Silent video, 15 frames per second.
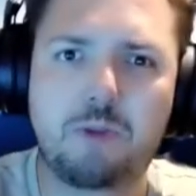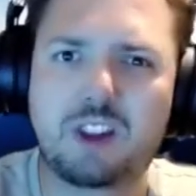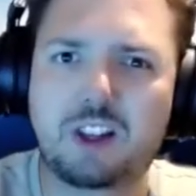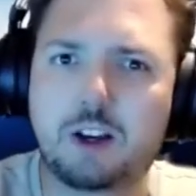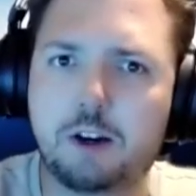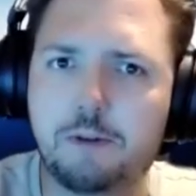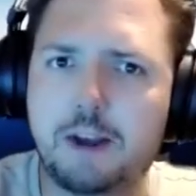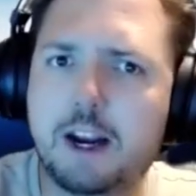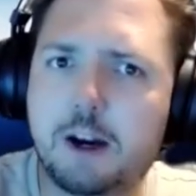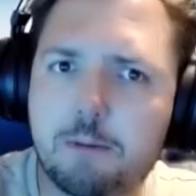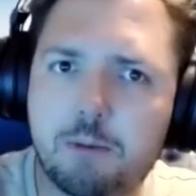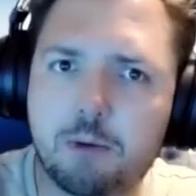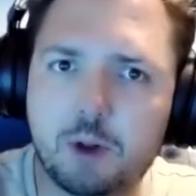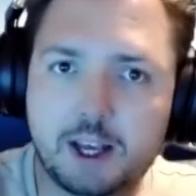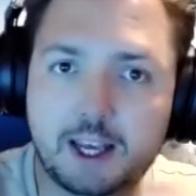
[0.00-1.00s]
kind of
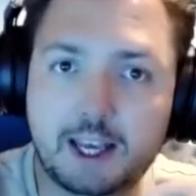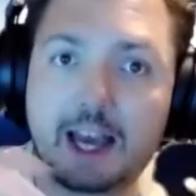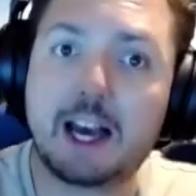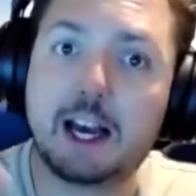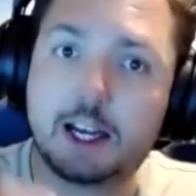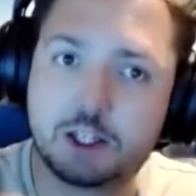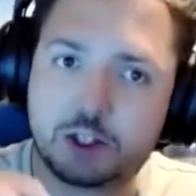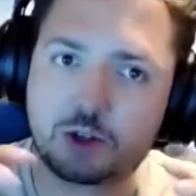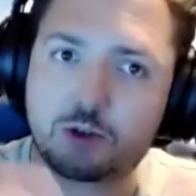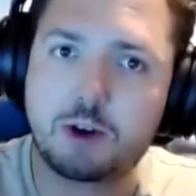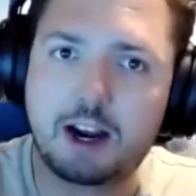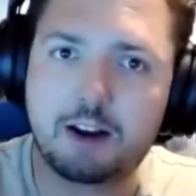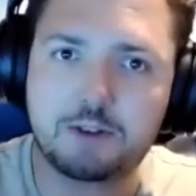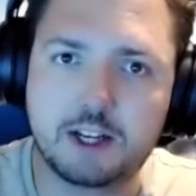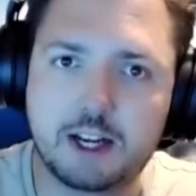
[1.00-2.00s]

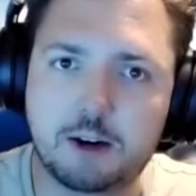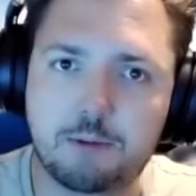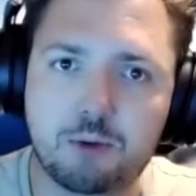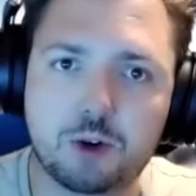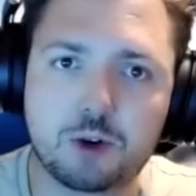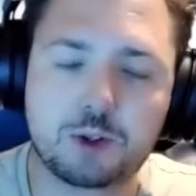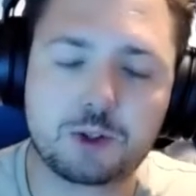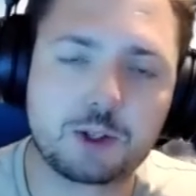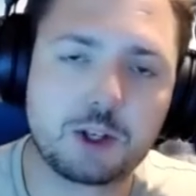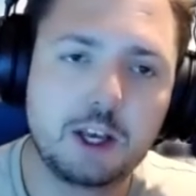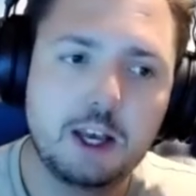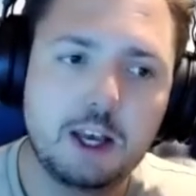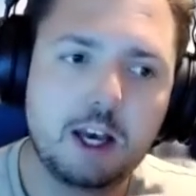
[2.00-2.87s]
handcrafted airports,